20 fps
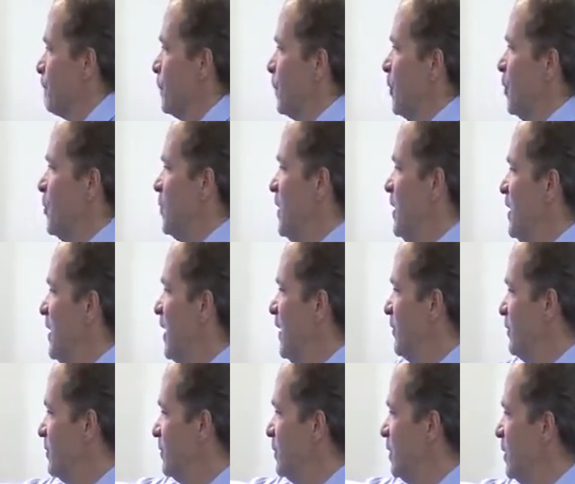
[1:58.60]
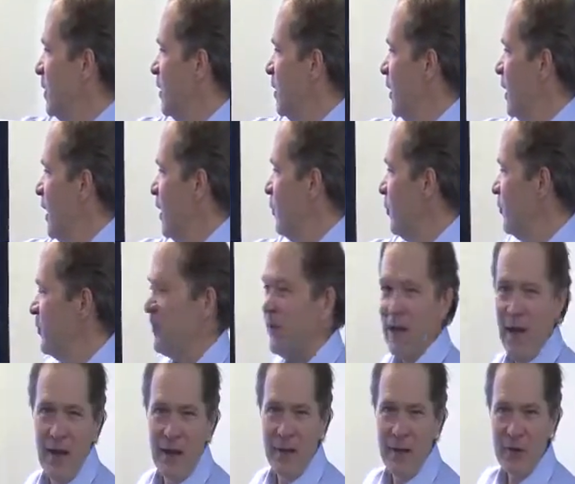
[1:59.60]
Or PDF. And we'll see
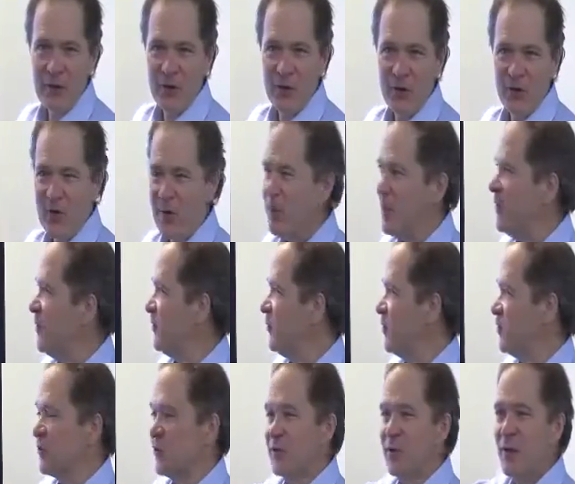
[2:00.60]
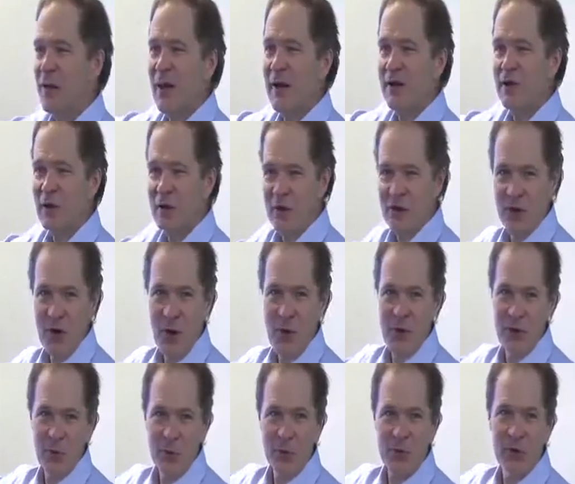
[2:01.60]
how that shows up in the search, because it'll actually show us. We'll